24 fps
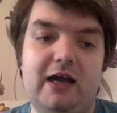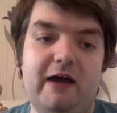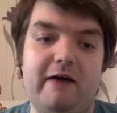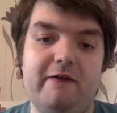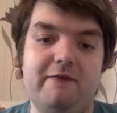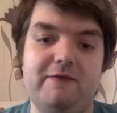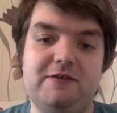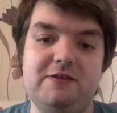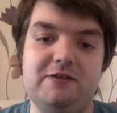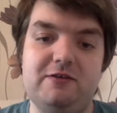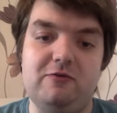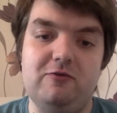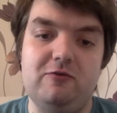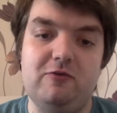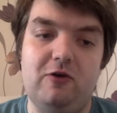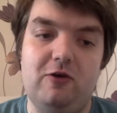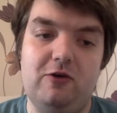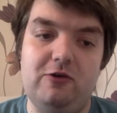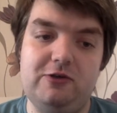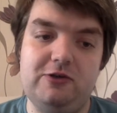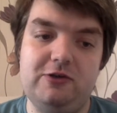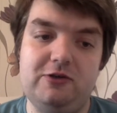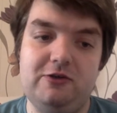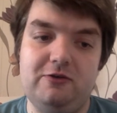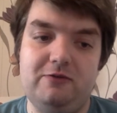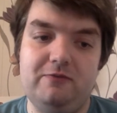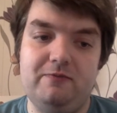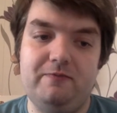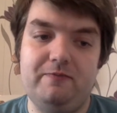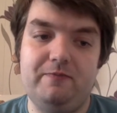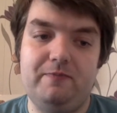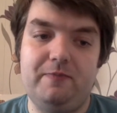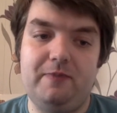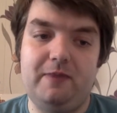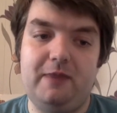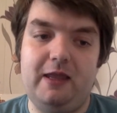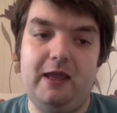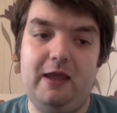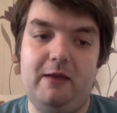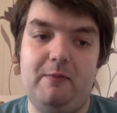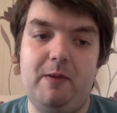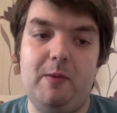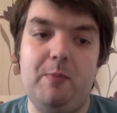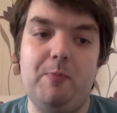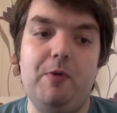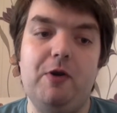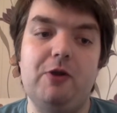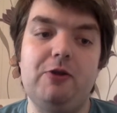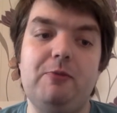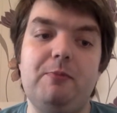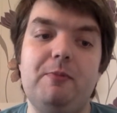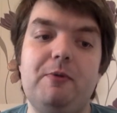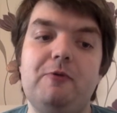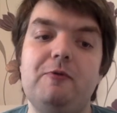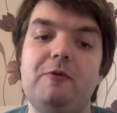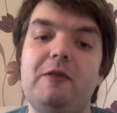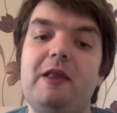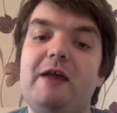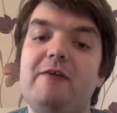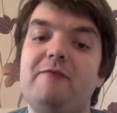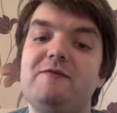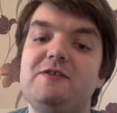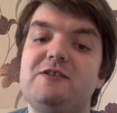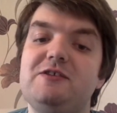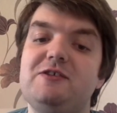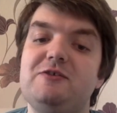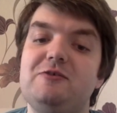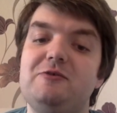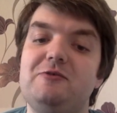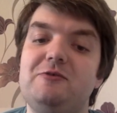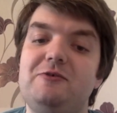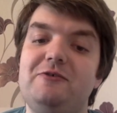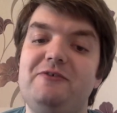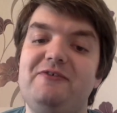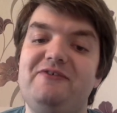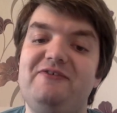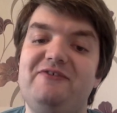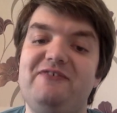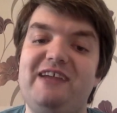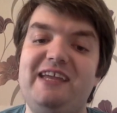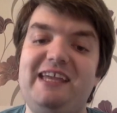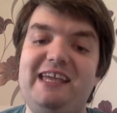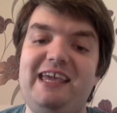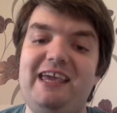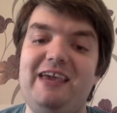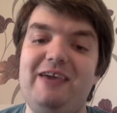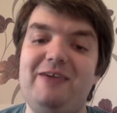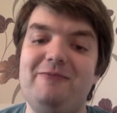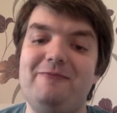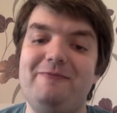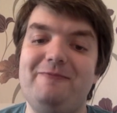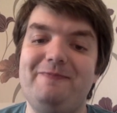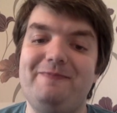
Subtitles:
I've still got a bombable left. So, thank you.